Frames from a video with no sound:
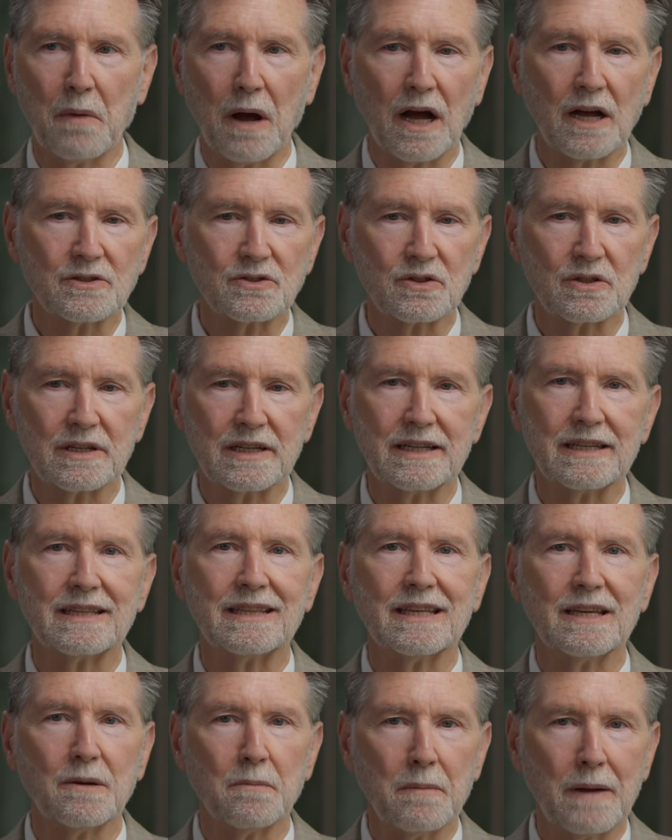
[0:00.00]
modulating
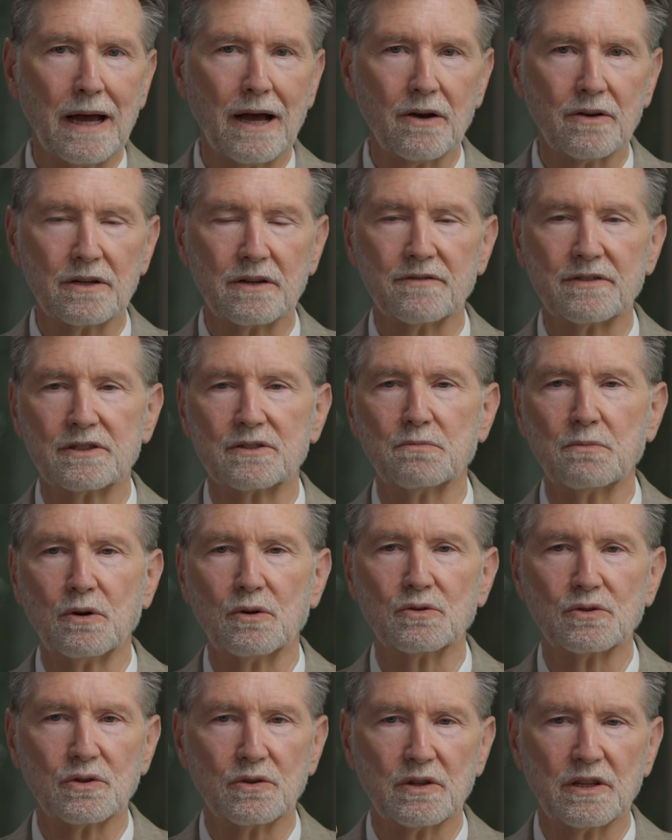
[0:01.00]
the amount of
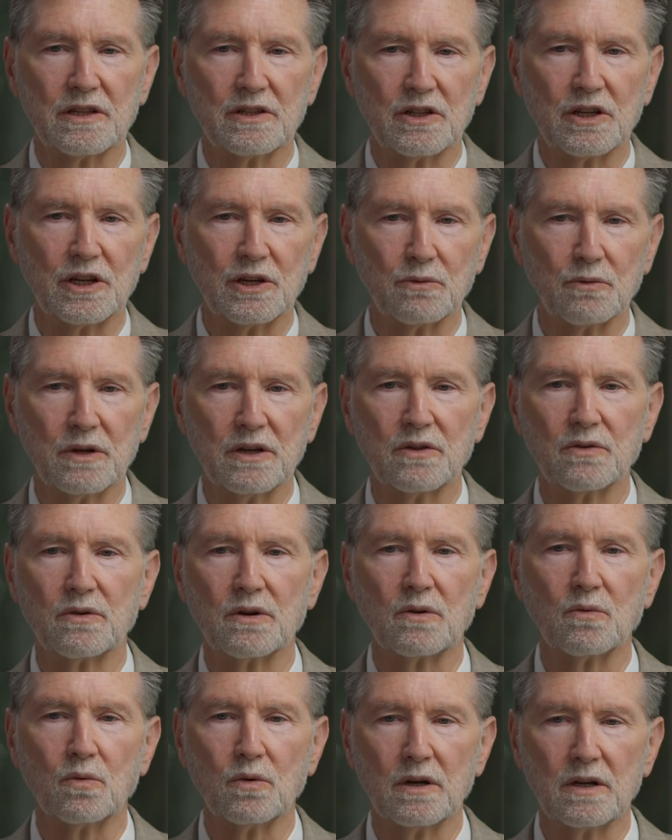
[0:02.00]
exposure that the
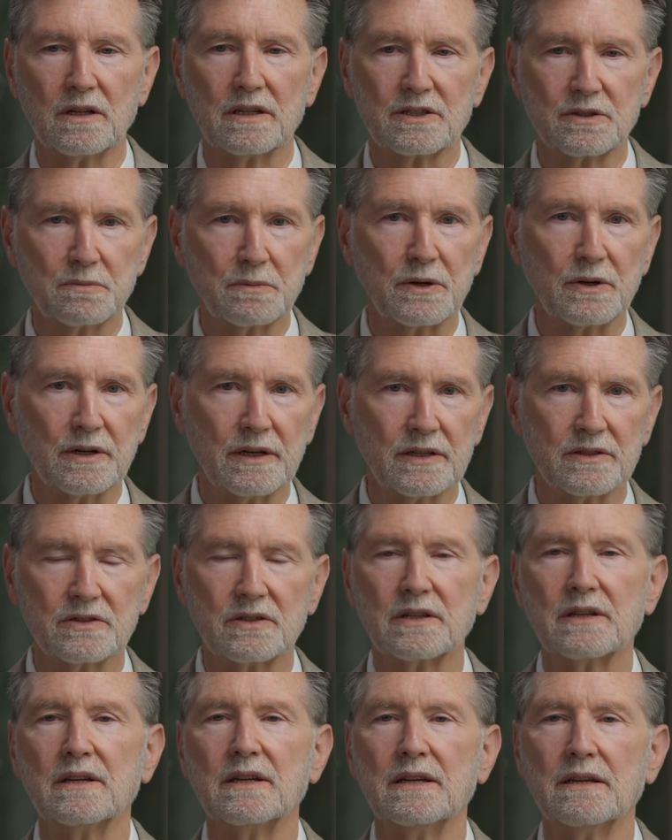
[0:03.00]
urethra will
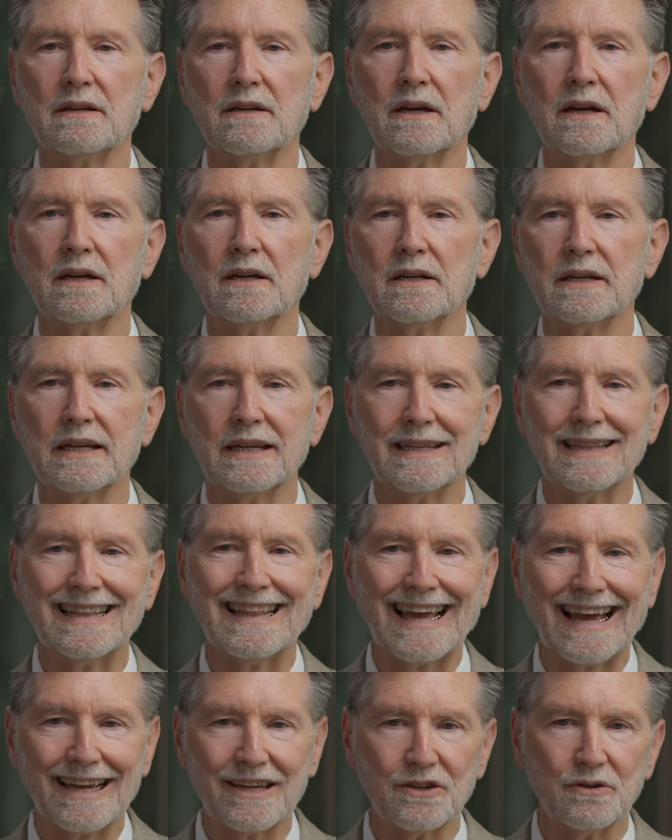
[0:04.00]
experience uh, in
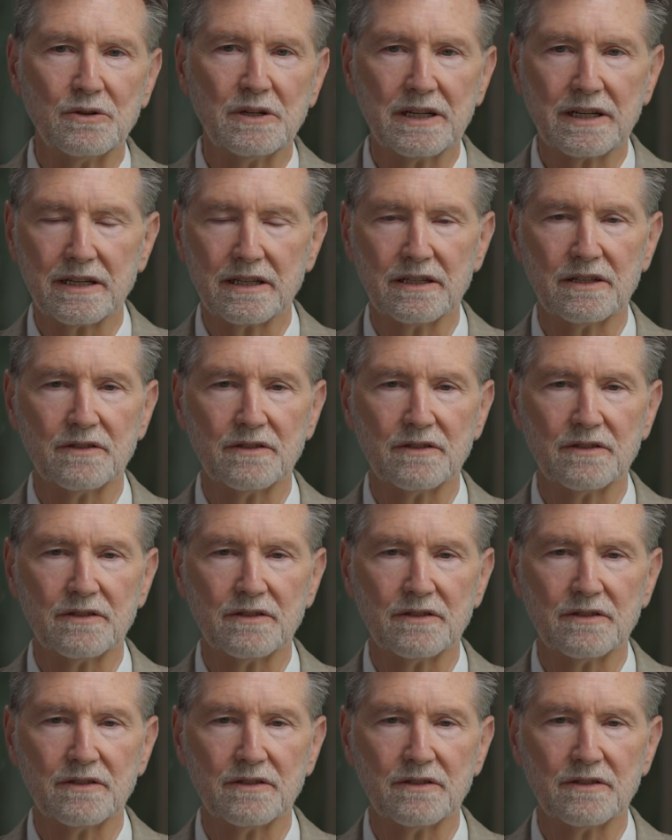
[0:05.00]
that unique